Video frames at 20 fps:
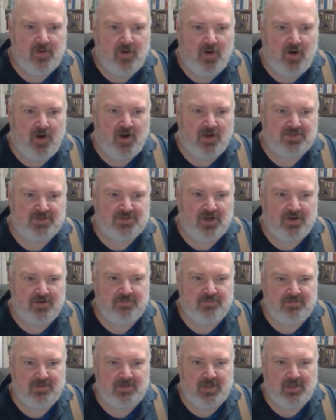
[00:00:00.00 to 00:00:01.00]

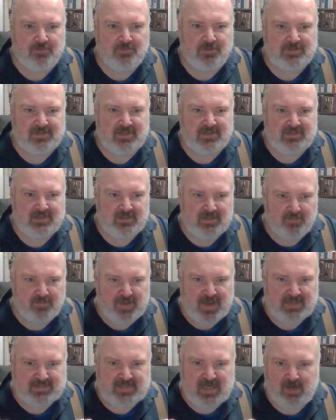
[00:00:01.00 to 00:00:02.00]
Also, in other words, a
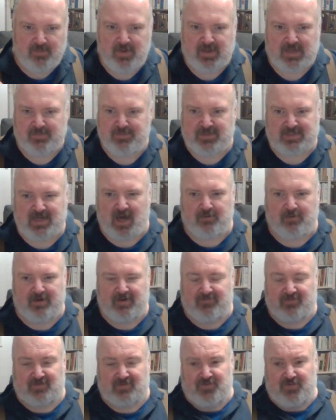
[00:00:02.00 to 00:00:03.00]
base element can be
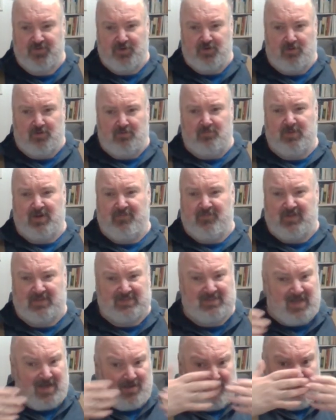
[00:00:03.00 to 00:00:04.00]
tolerated if it's few, but if it's
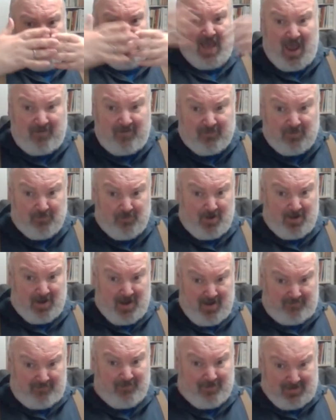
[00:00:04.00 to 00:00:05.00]
going to be everywhere and
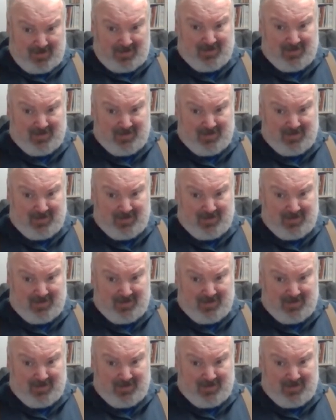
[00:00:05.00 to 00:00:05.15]
everywhere,